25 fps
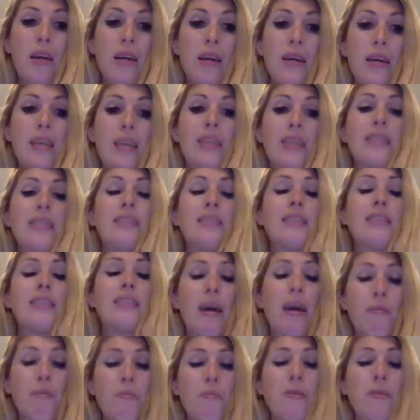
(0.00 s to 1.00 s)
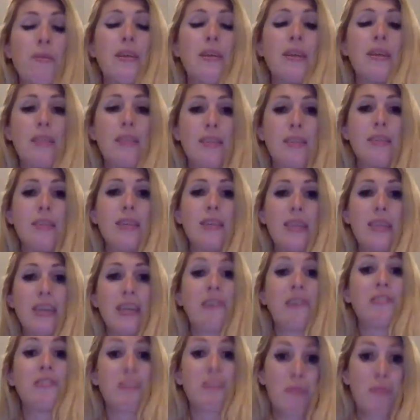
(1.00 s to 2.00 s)
in some in
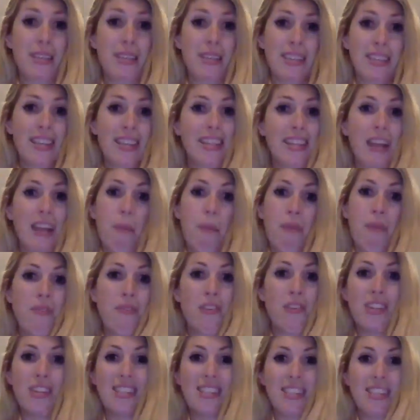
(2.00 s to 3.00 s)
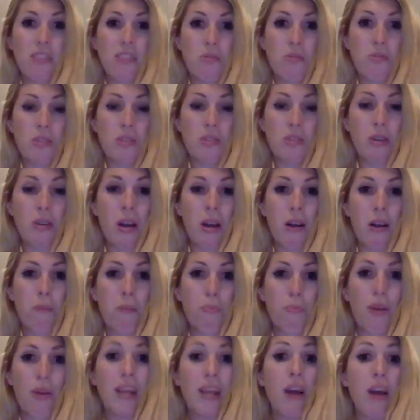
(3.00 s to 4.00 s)
Costa Mesa, the number of new listings was
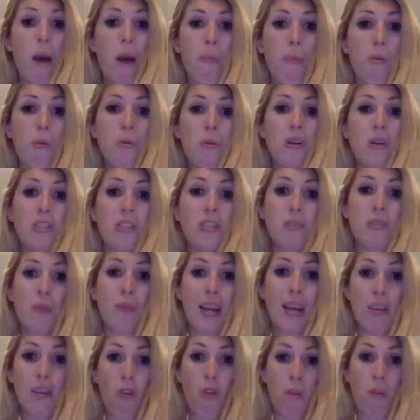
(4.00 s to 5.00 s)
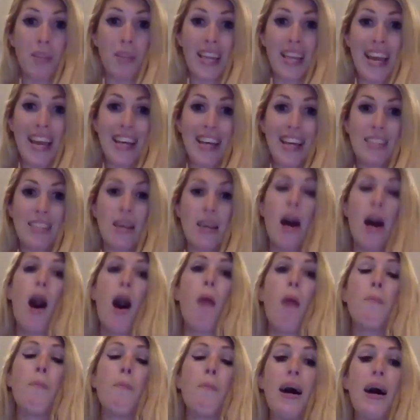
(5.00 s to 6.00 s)
pretty comparable to what it normally is,
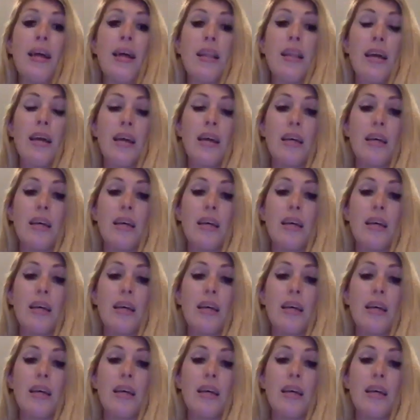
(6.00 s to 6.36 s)
but